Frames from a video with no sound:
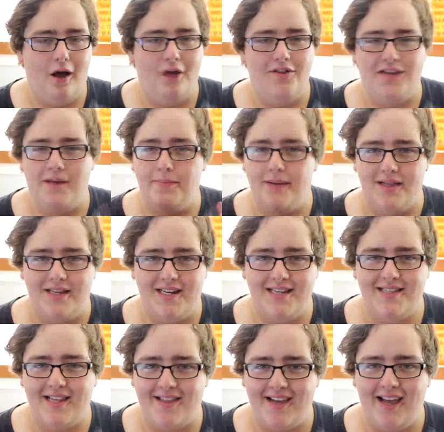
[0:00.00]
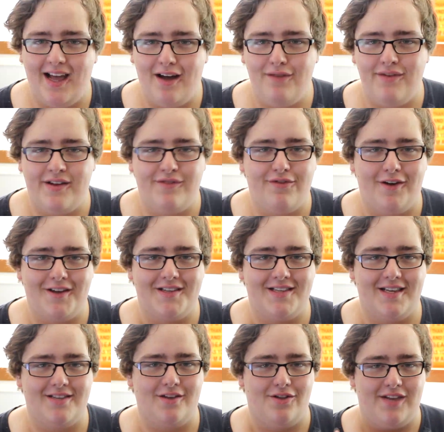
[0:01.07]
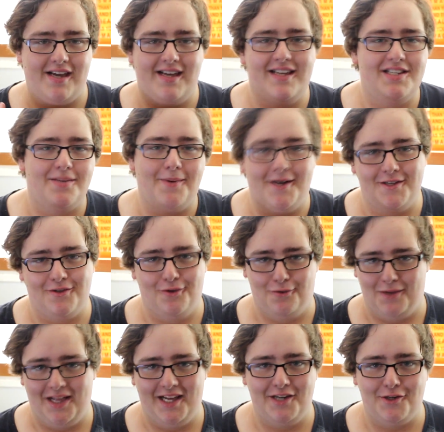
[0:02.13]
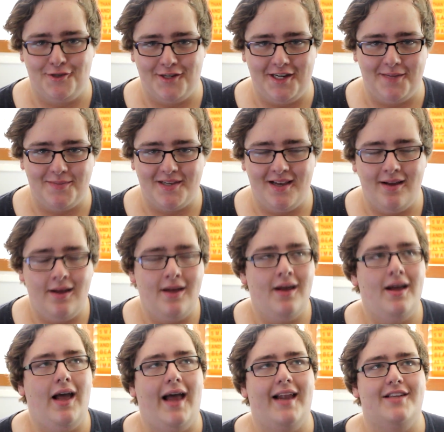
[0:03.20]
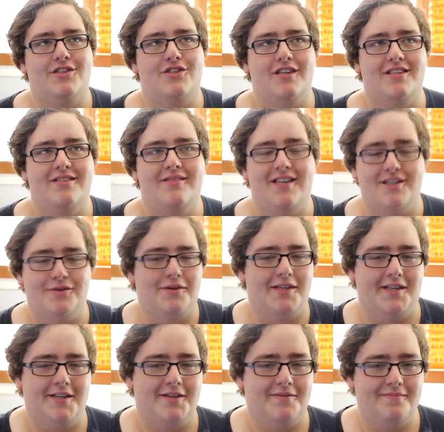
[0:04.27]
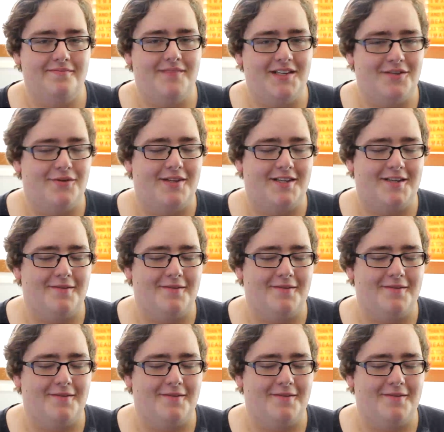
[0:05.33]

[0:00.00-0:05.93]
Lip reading: on the abilities that they have, it focuses on their interpersonal relationships, and it's really good. It's really